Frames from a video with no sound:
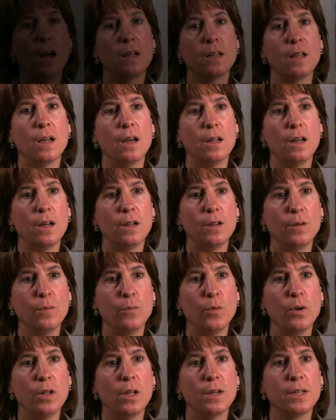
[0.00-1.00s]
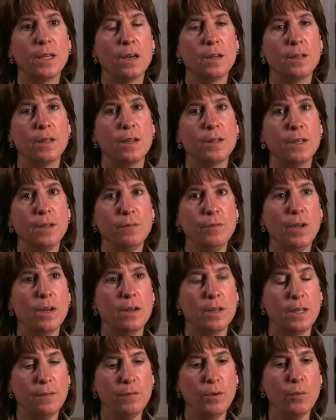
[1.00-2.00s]
I'll
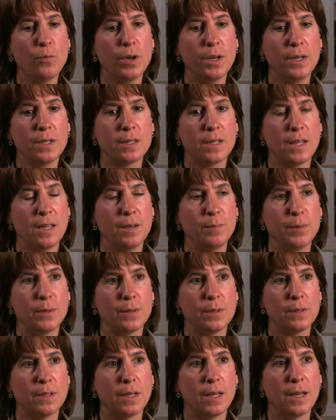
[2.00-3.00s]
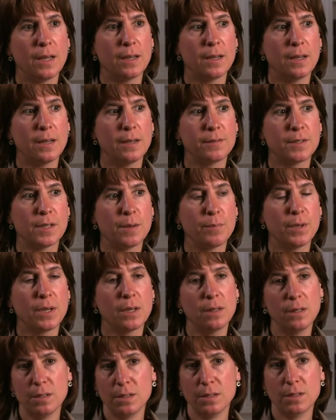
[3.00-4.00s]
give you one example of something,
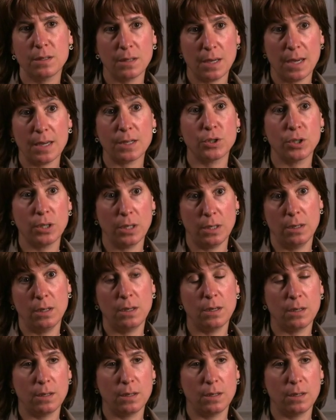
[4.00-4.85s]
and this is actually